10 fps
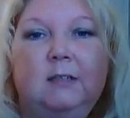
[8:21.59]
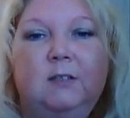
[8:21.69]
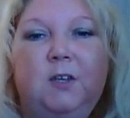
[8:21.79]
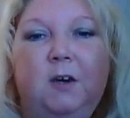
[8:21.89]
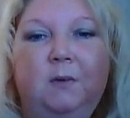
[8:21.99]

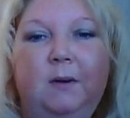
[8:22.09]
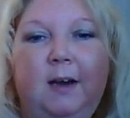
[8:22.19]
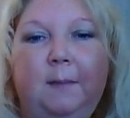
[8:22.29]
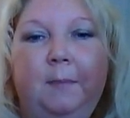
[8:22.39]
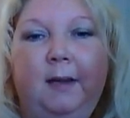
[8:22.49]
So
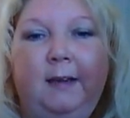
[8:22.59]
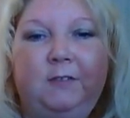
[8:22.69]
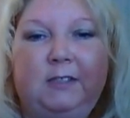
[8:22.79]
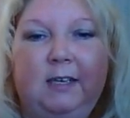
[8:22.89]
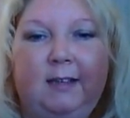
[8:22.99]
I
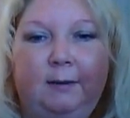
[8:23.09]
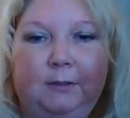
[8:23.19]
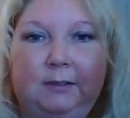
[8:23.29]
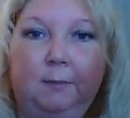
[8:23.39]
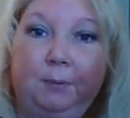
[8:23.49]
have to say that
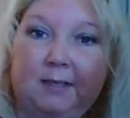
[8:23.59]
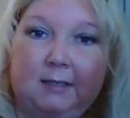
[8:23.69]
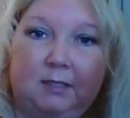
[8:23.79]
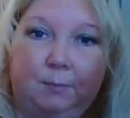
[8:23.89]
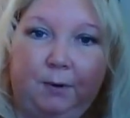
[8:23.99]
was a
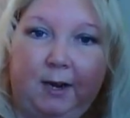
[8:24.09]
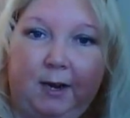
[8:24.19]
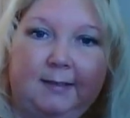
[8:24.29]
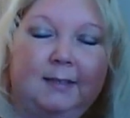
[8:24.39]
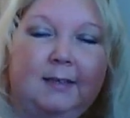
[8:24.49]
pleasant
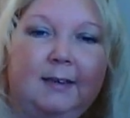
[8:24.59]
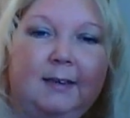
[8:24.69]
surprise,